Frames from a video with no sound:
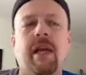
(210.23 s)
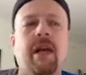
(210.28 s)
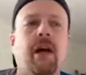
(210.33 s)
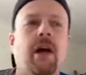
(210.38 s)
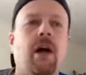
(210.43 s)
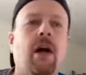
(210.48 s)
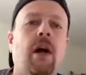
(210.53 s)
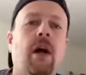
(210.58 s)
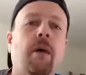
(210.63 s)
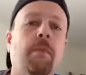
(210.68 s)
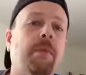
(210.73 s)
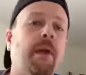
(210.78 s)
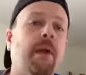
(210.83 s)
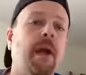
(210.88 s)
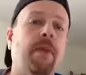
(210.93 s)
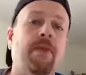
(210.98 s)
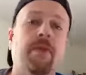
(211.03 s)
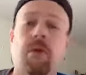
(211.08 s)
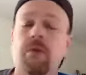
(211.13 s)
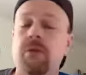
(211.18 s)
But
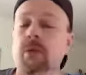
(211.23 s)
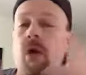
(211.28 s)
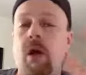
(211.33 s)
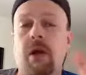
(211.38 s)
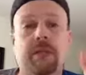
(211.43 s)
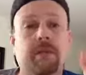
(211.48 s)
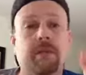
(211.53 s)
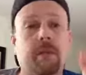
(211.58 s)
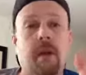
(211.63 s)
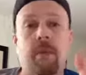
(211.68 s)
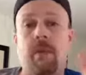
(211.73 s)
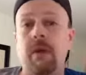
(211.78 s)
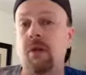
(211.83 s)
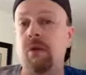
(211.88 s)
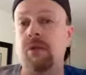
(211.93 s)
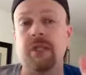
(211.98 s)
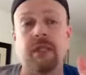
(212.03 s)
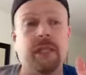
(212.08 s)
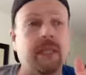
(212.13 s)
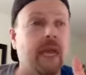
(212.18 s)
I thought it was awesome. I want to
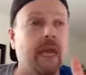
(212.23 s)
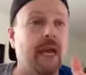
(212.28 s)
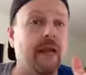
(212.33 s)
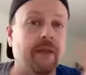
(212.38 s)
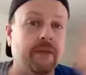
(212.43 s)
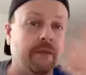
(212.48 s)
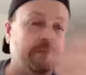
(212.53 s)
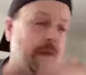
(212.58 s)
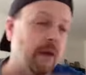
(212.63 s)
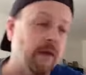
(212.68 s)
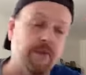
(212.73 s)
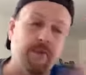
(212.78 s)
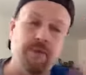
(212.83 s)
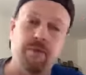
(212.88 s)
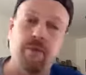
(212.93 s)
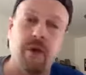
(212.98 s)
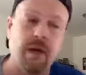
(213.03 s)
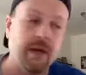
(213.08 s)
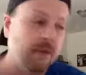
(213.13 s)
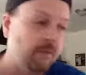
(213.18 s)
go see it again. It's just a matter of
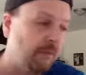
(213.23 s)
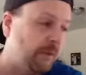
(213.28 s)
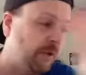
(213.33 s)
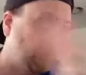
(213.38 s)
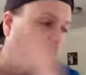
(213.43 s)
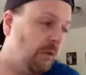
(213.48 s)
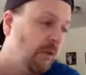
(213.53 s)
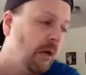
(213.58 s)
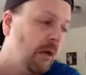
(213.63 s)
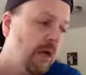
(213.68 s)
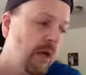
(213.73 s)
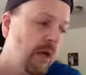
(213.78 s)
when and with who.